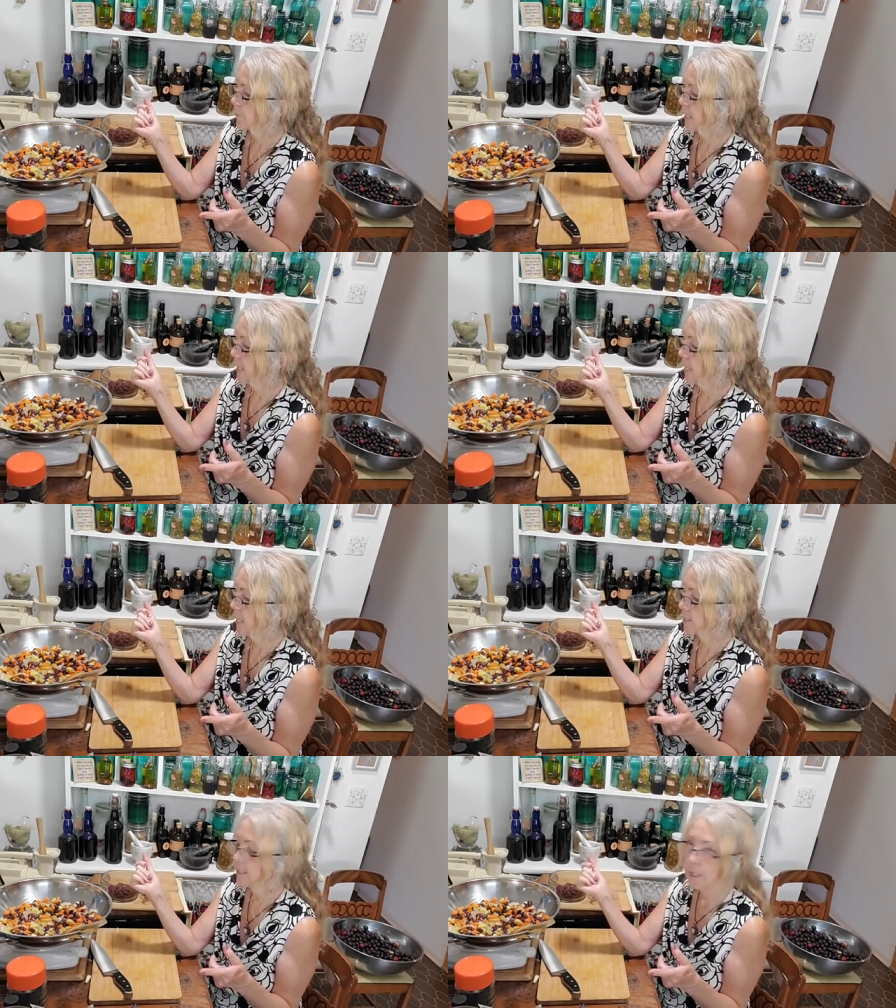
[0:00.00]
Yeah,
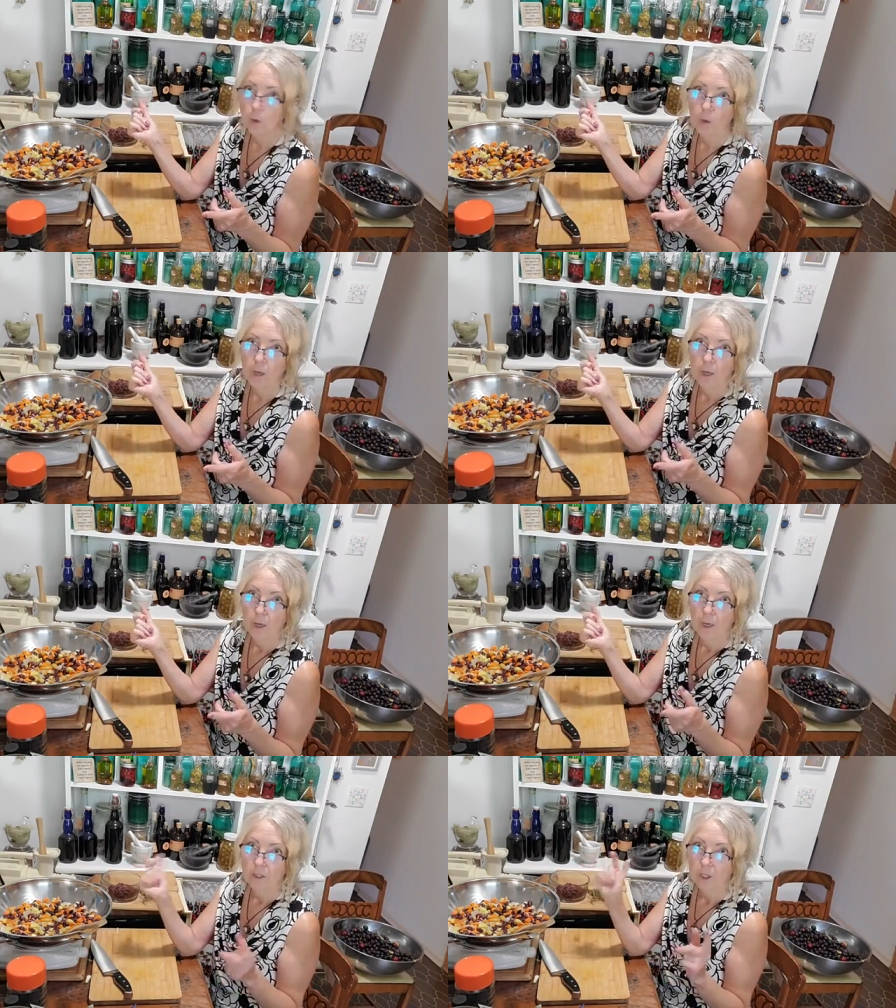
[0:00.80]
so
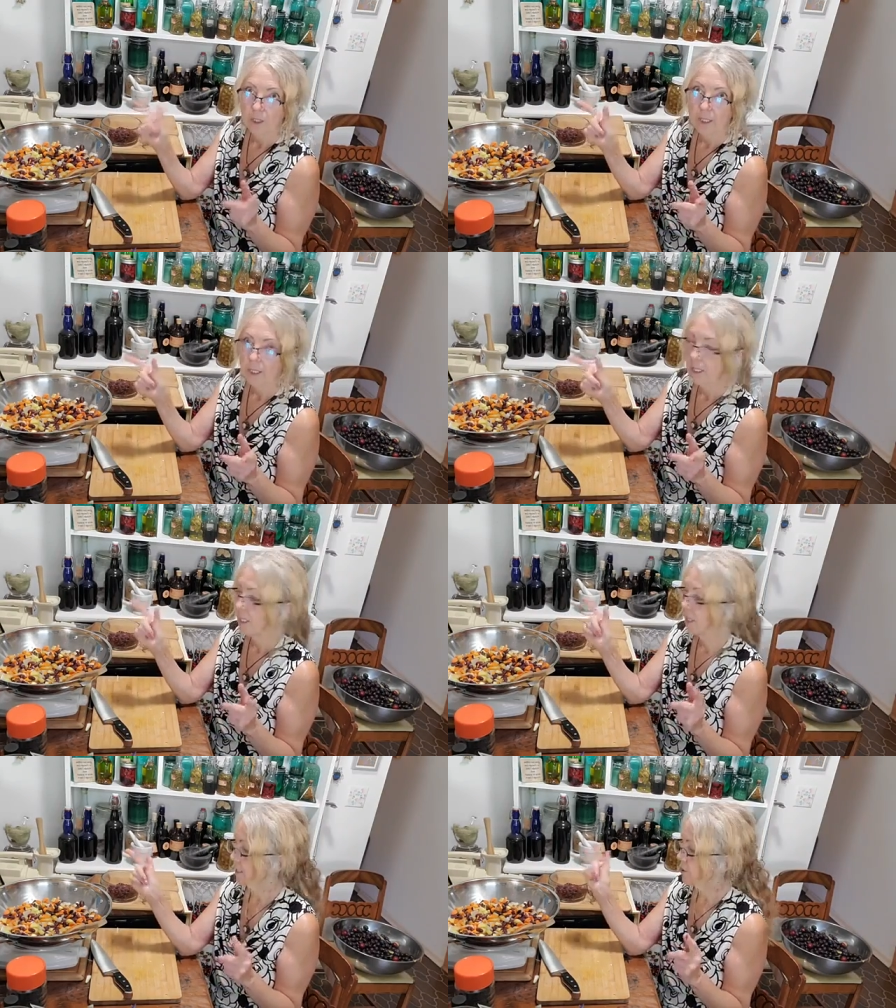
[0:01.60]
Darlene and I
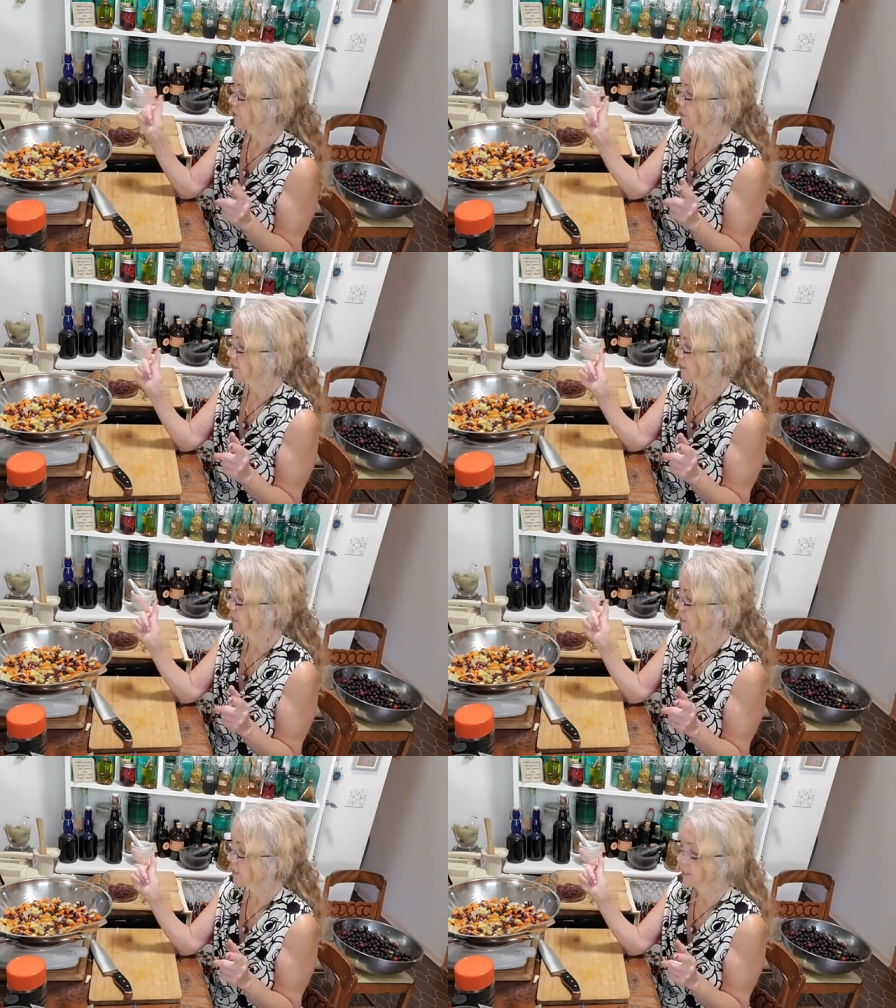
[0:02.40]
like doing this kind
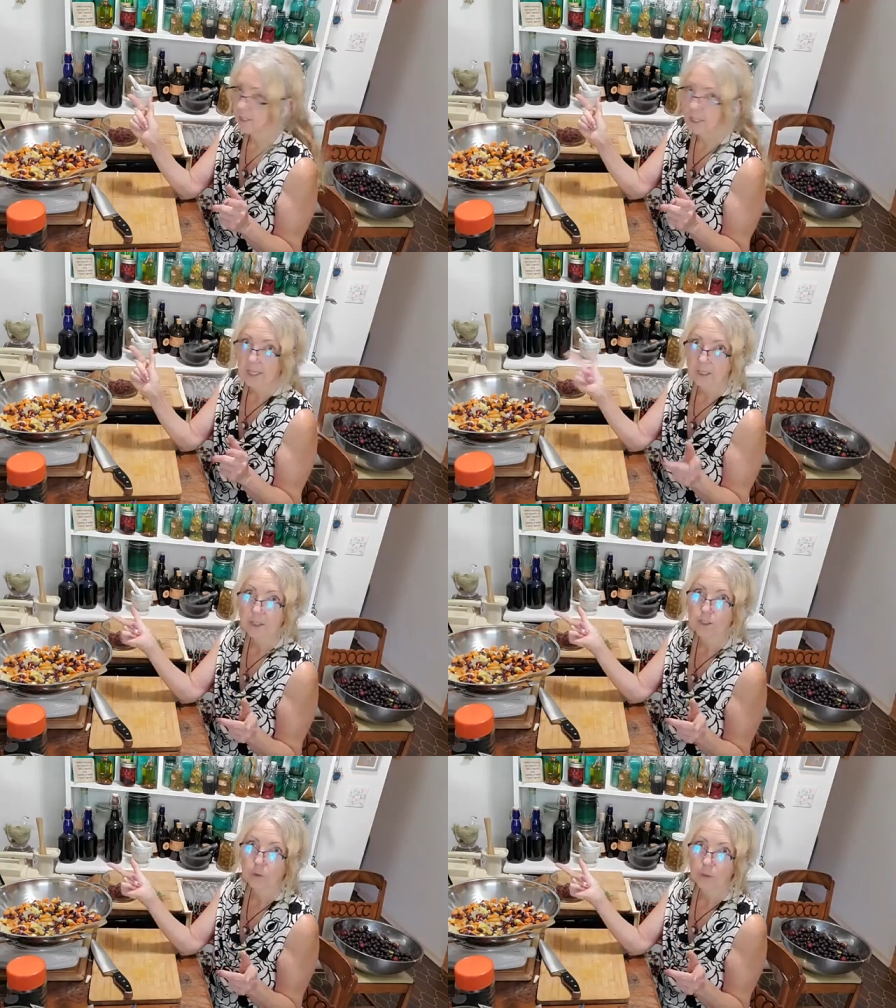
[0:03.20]
of thing. Okay, let's
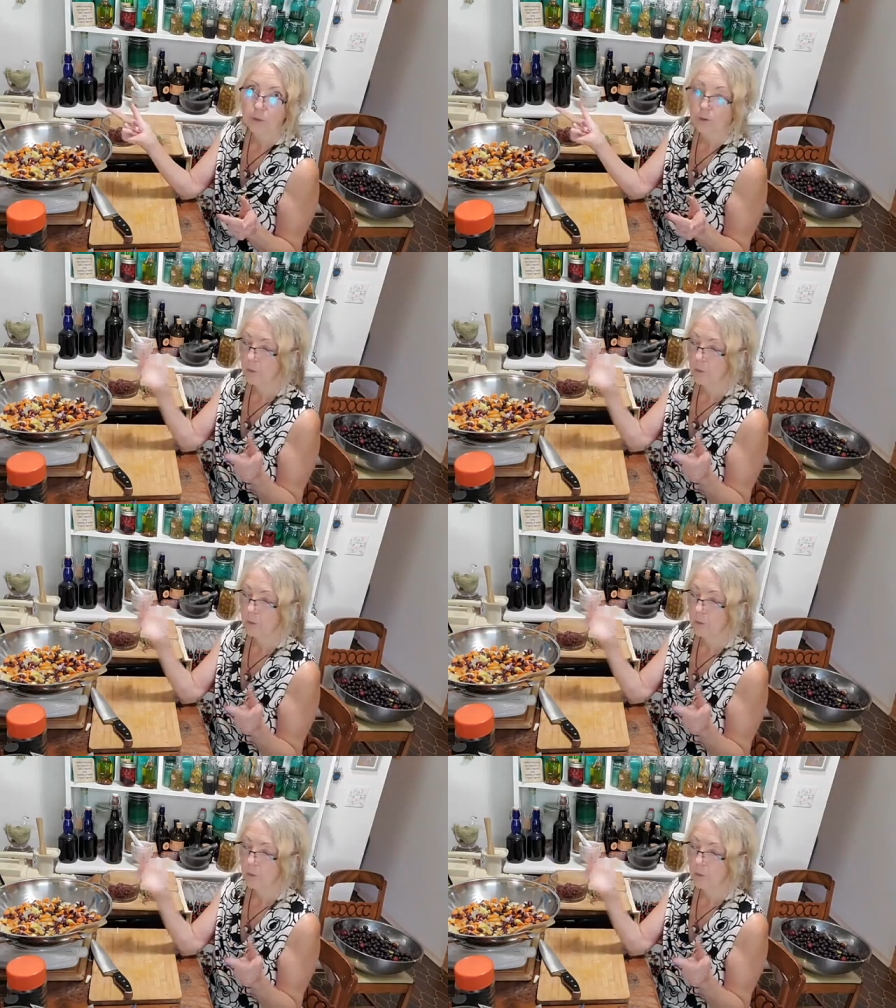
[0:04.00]
do both.